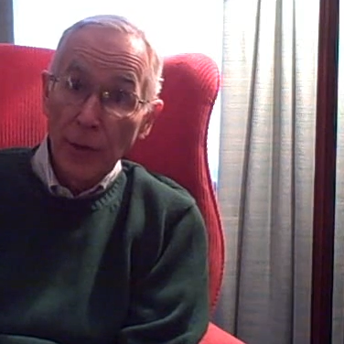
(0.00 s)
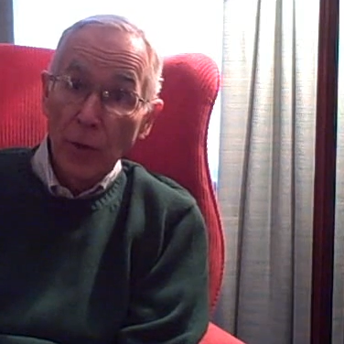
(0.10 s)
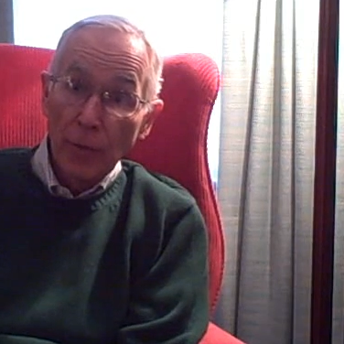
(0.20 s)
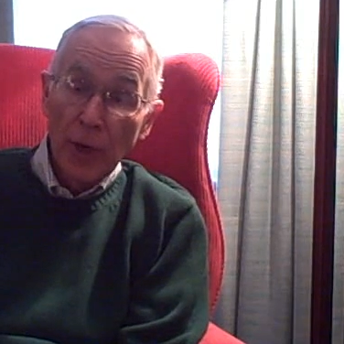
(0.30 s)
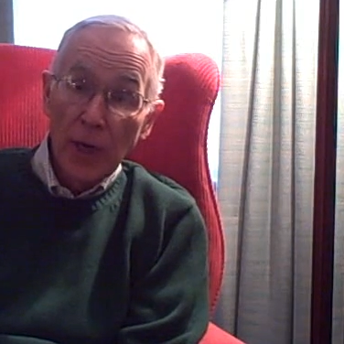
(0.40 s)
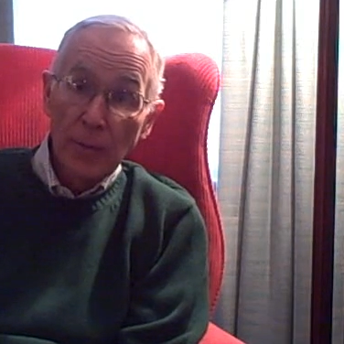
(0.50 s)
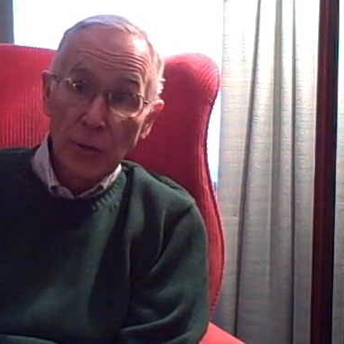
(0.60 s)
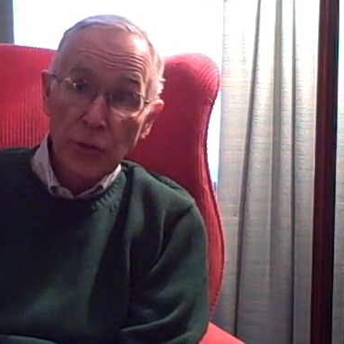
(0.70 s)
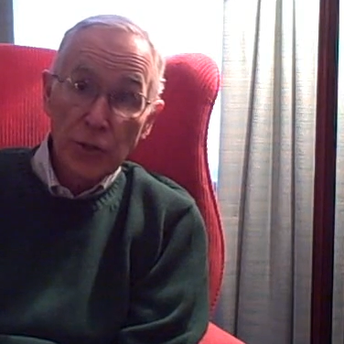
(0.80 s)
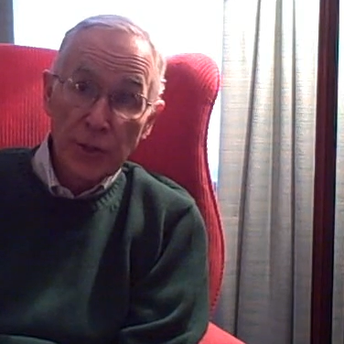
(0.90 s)

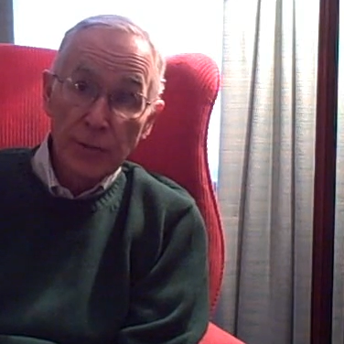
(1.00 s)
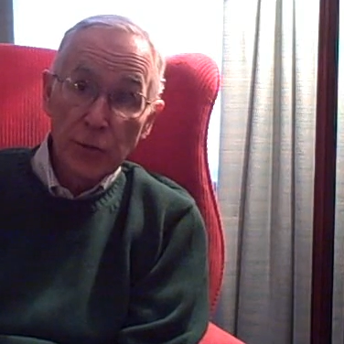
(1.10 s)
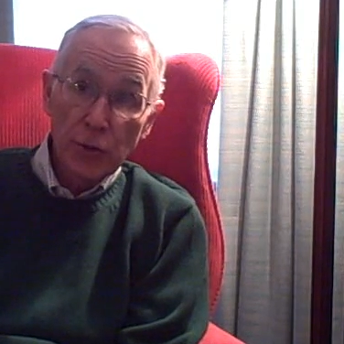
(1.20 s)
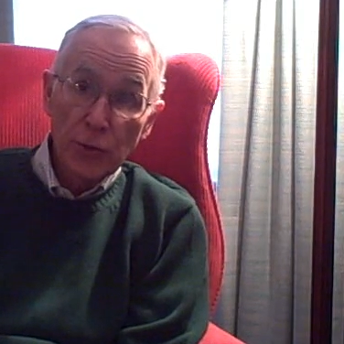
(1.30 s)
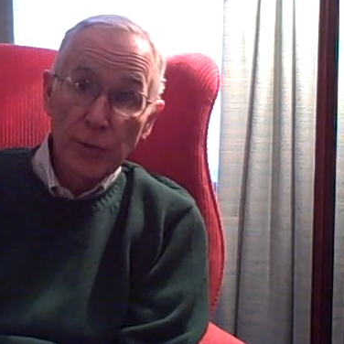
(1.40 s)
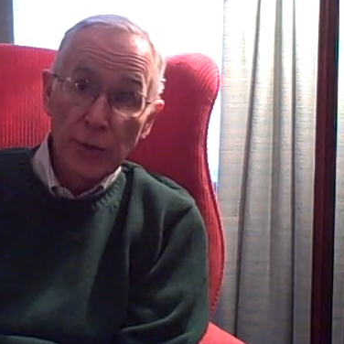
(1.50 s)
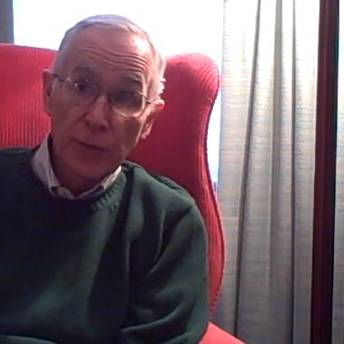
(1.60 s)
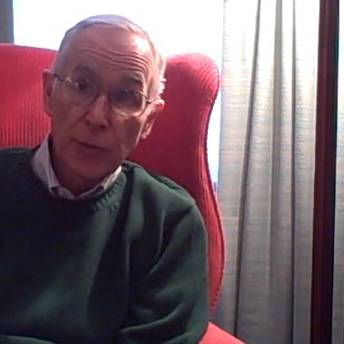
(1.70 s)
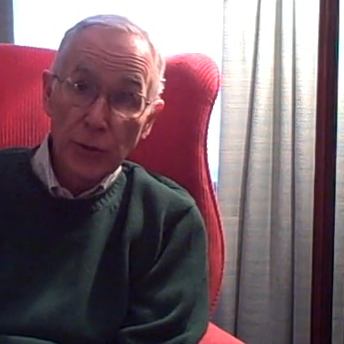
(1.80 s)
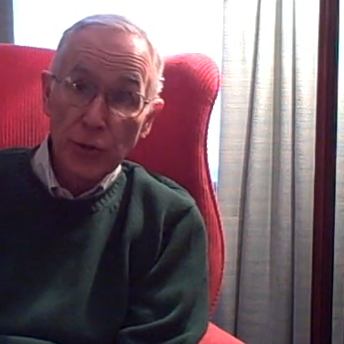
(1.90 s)
Obama seems to
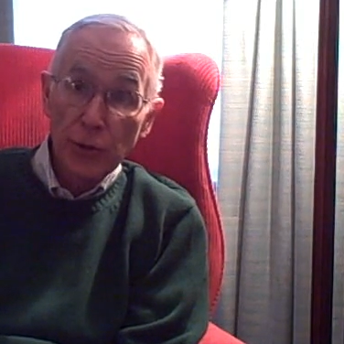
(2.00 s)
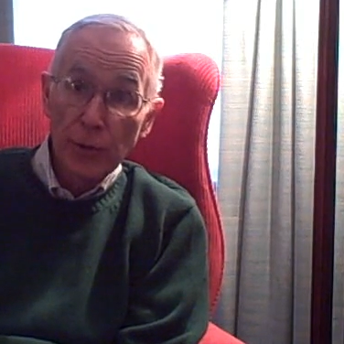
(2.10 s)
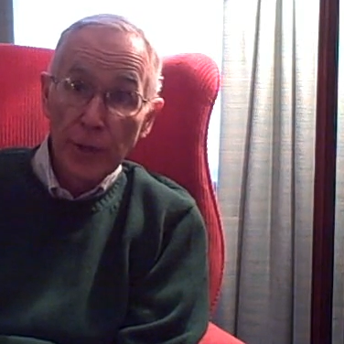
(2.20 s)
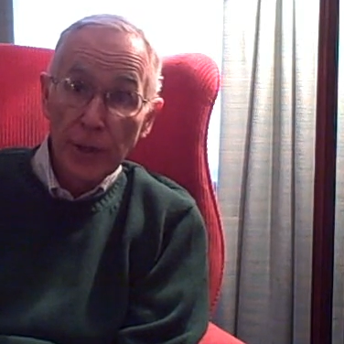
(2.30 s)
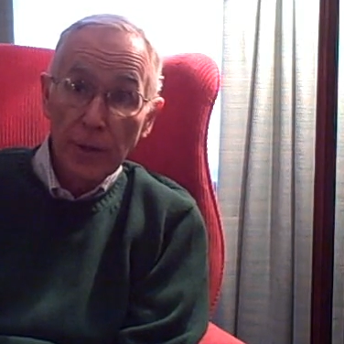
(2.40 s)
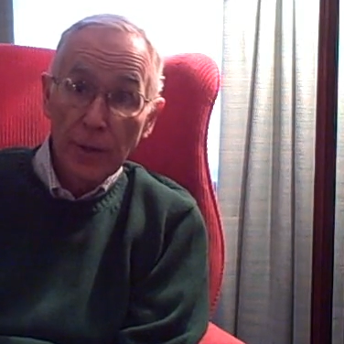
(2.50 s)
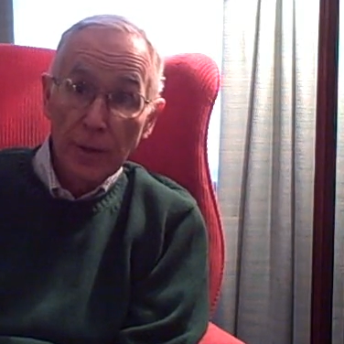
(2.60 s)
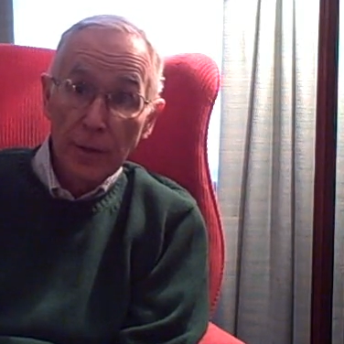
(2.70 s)
be pursuing.